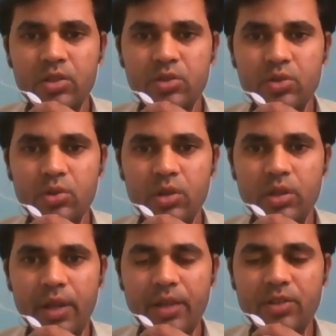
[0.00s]
So
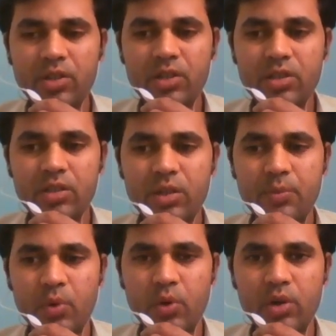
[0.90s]
next is the
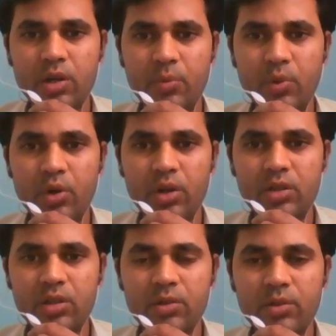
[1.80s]

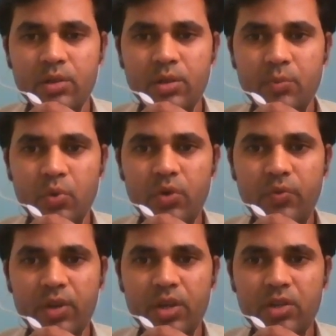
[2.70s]
product
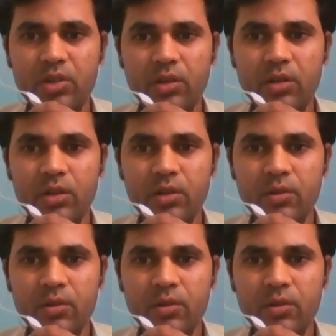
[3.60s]
purification,